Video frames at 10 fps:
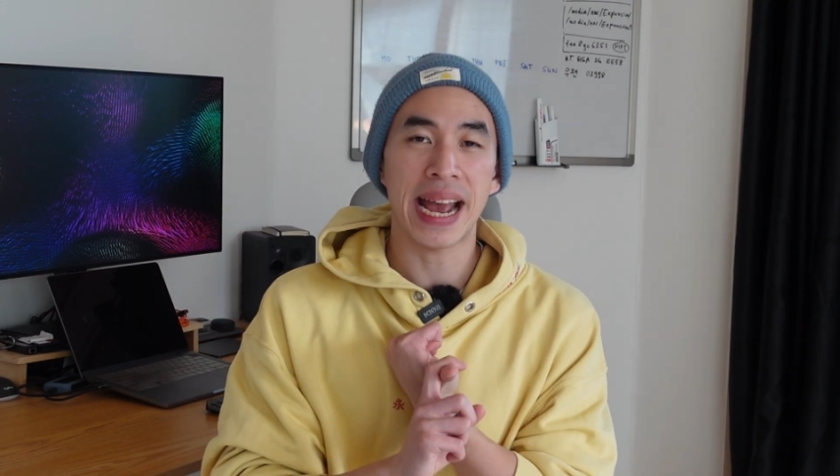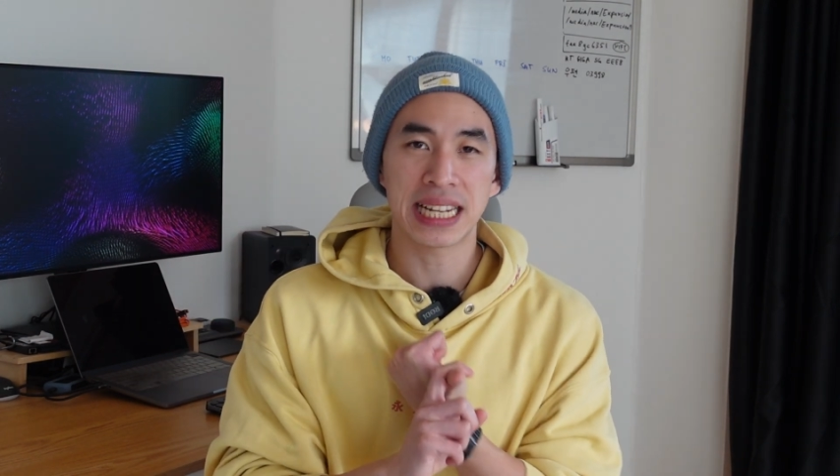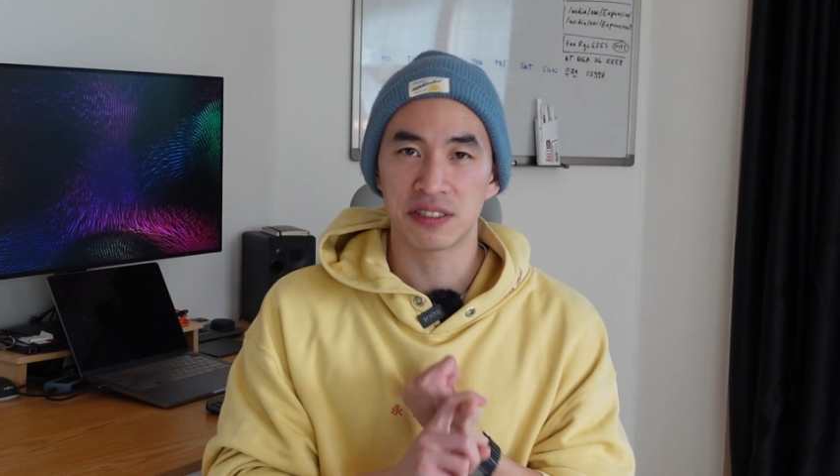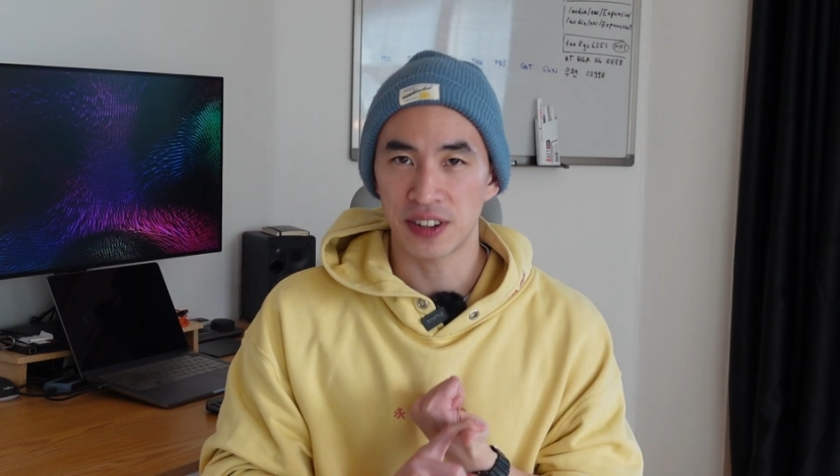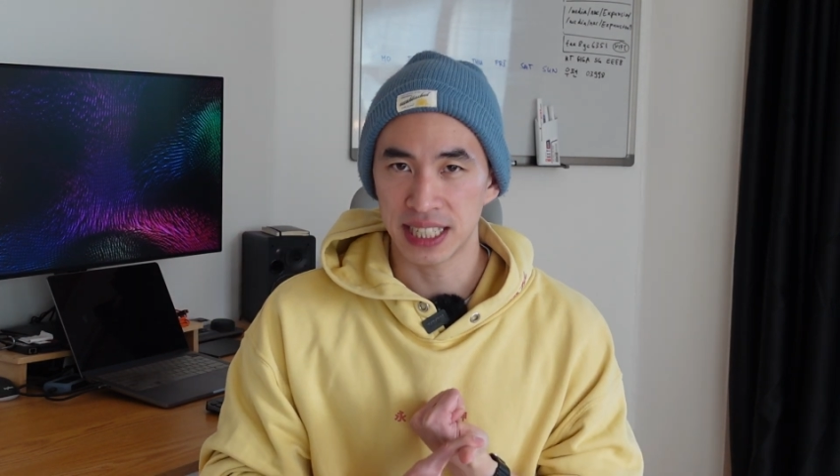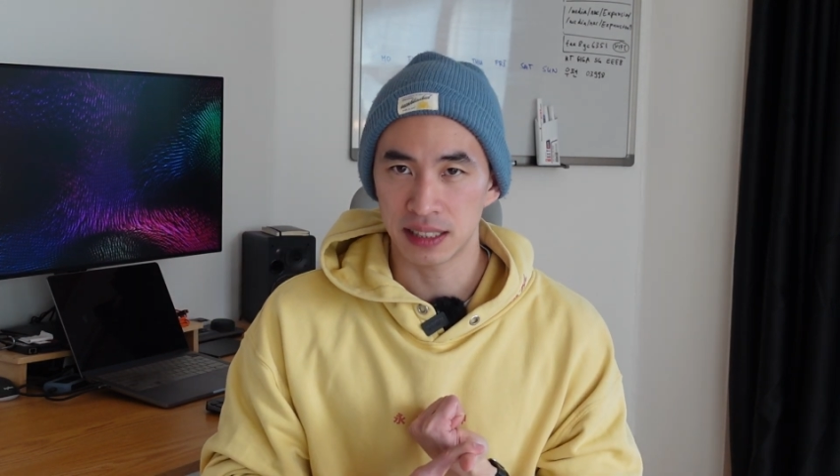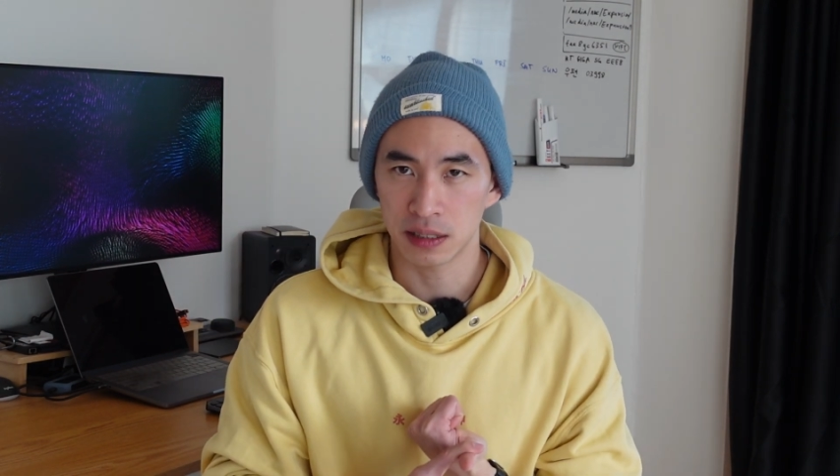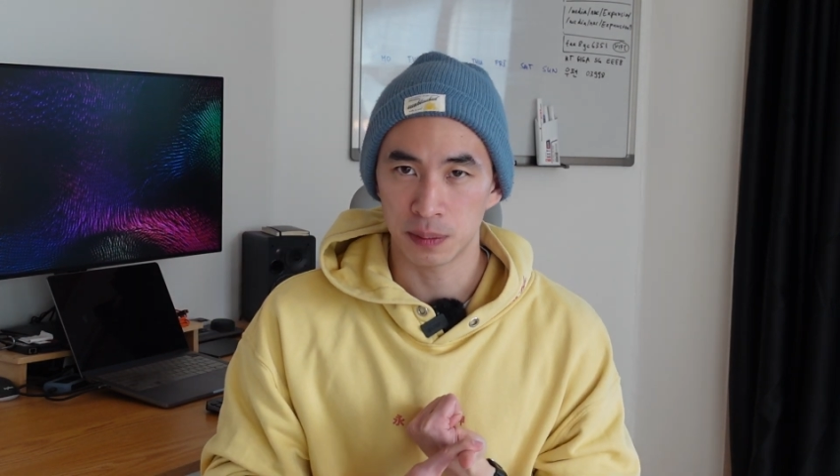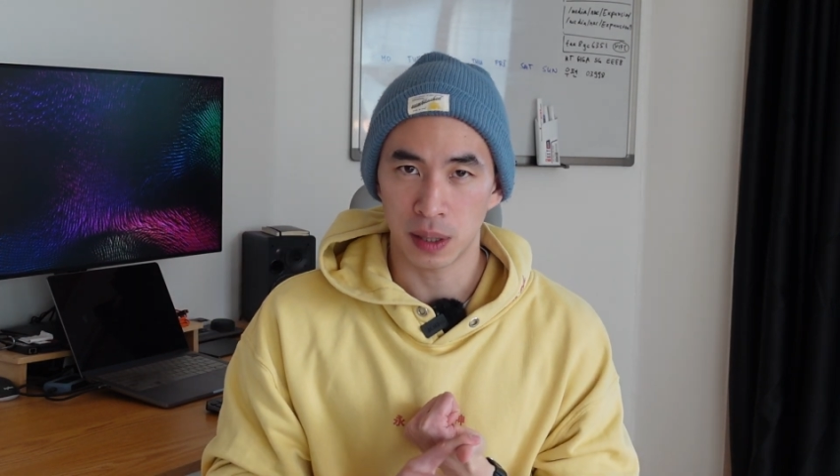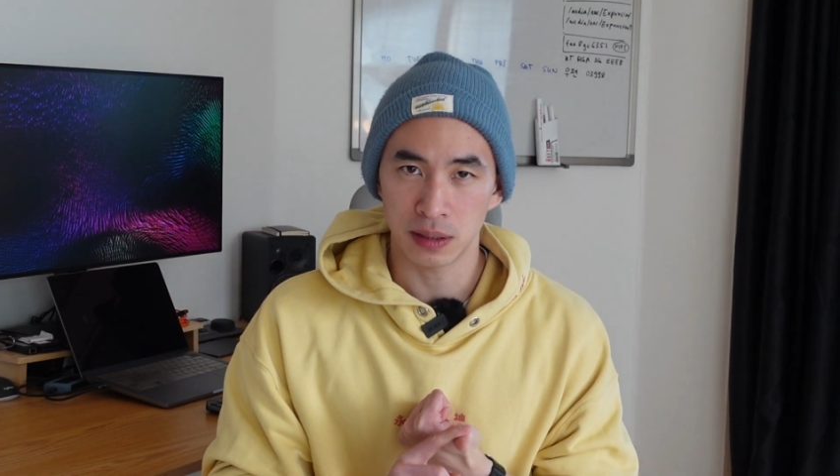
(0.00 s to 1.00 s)
as fast
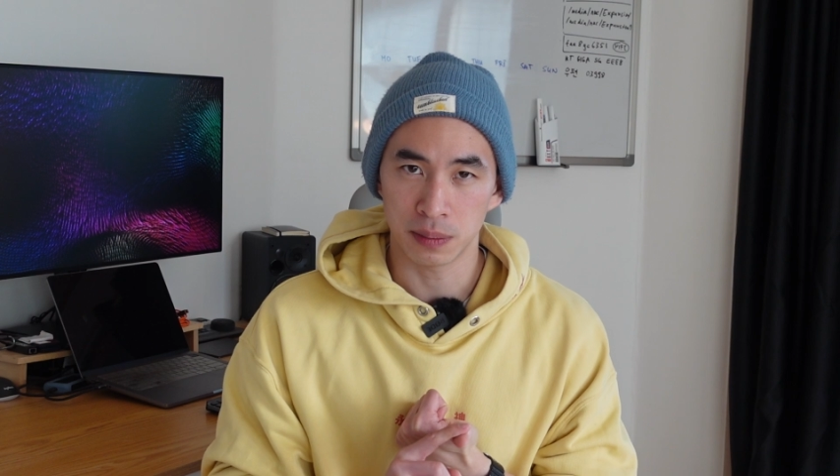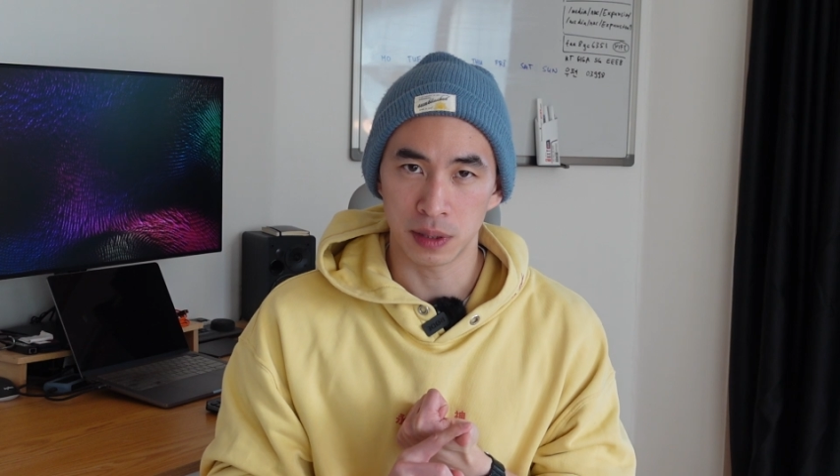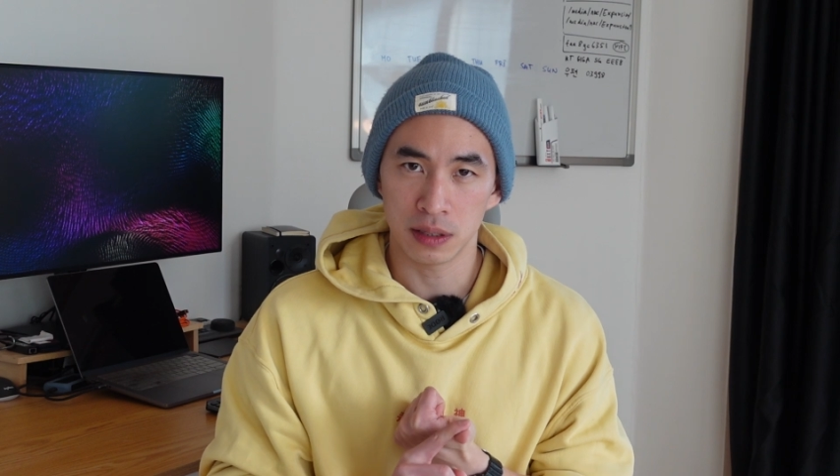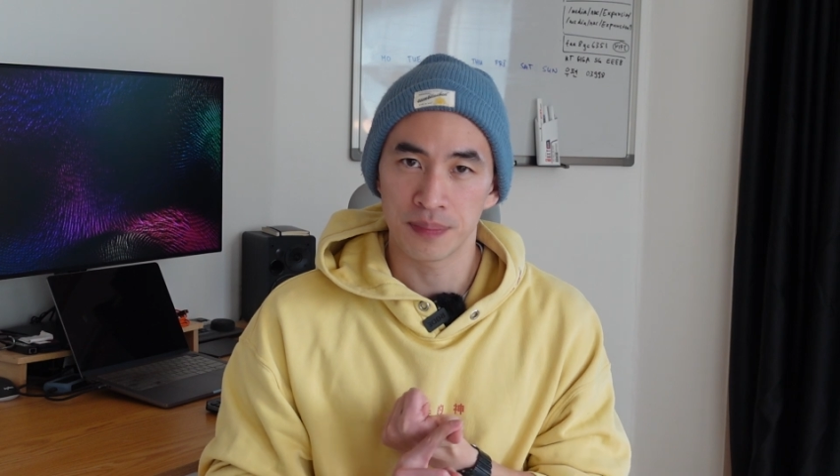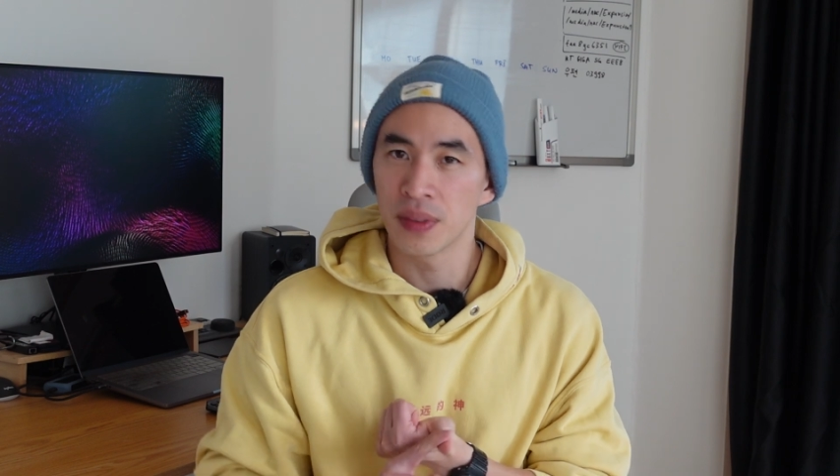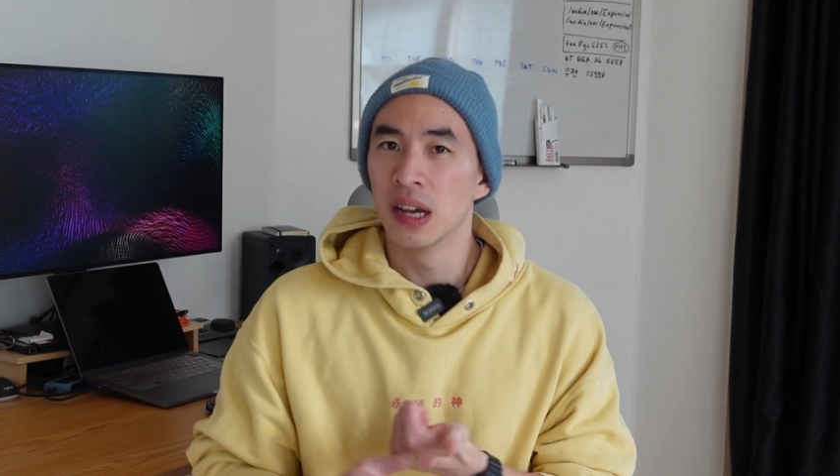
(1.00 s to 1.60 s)
as possible.